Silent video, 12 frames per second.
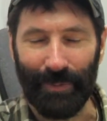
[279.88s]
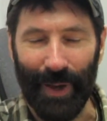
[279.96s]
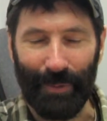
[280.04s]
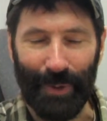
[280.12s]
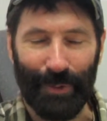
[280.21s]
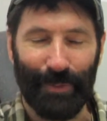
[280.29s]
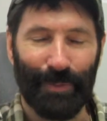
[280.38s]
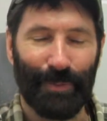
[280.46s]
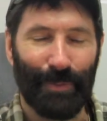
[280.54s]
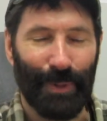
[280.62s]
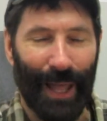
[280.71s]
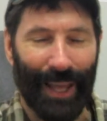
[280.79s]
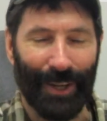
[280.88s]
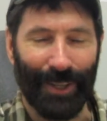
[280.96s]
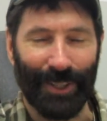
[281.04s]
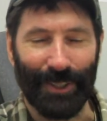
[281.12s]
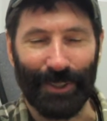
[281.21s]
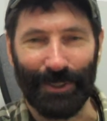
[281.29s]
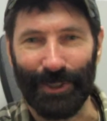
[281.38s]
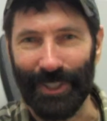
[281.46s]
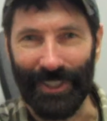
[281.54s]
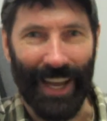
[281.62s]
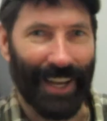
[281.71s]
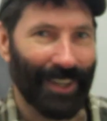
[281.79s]
I'm a planner or
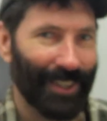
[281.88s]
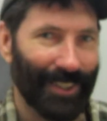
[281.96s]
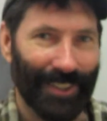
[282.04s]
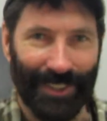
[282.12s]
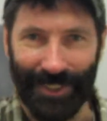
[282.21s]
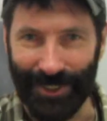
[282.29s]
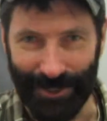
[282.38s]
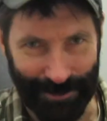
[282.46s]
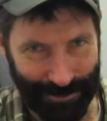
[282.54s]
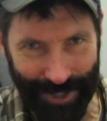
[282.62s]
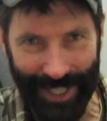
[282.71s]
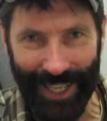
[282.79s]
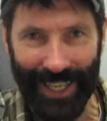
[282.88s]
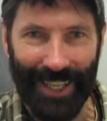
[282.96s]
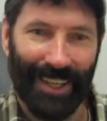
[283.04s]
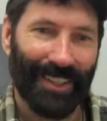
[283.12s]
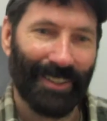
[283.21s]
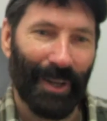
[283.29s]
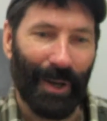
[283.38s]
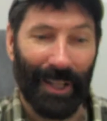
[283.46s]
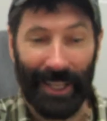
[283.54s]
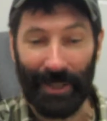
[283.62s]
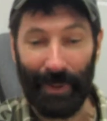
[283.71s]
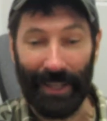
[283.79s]
designer, or I
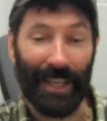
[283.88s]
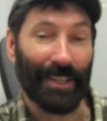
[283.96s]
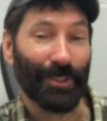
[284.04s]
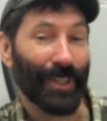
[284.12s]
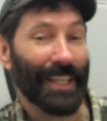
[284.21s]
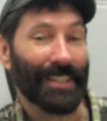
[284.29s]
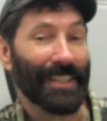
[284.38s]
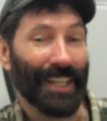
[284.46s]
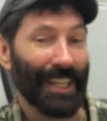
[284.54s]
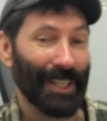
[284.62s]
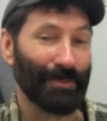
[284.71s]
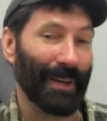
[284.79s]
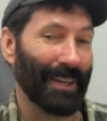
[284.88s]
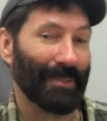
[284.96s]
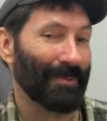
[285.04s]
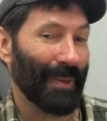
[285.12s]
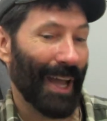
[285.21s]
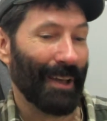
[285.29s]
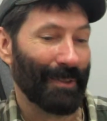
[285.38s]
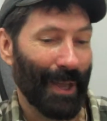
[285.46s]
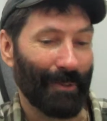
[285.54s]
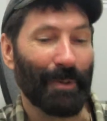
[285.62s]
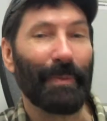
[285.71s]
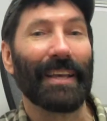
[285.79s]
like to make nice looking cities, but I have to
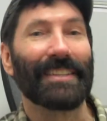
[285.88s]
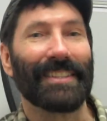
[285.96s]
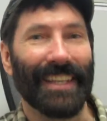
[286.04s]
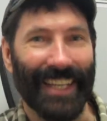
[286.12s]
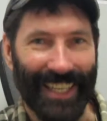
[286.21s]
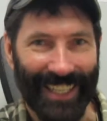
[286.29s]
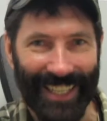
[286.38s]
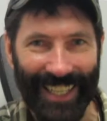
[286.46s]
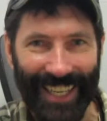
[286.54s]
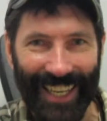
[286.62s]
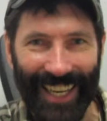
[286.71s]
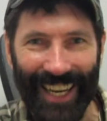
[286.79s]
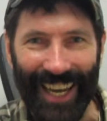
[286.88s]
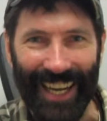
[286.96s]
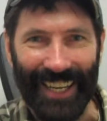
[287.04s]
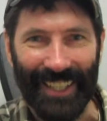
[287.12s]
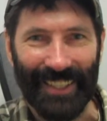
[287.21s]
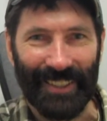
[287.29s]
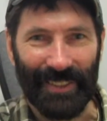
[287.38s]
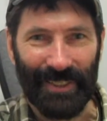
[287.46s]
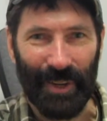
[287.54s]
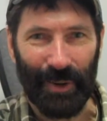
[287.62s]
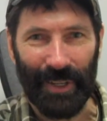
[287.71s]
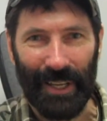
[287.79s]
have the best city.
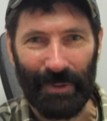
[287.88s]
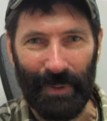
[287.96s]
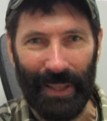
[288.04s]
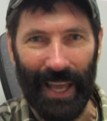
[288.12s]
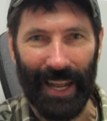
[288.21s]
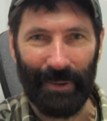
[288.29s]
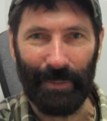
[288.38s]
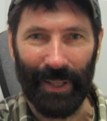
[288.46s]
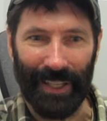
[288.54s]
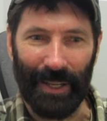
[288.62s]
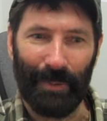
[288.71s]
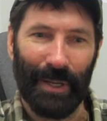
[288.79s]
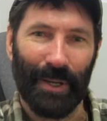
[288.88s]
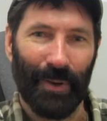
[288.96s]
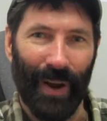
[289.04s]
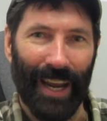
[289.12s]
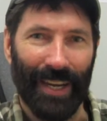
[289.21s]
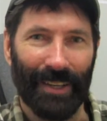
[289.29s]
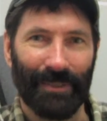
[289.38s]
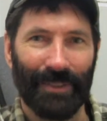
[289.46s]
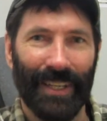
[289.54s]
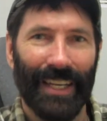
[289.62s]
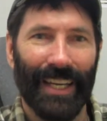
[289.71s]
So it gives me that ability to be creative.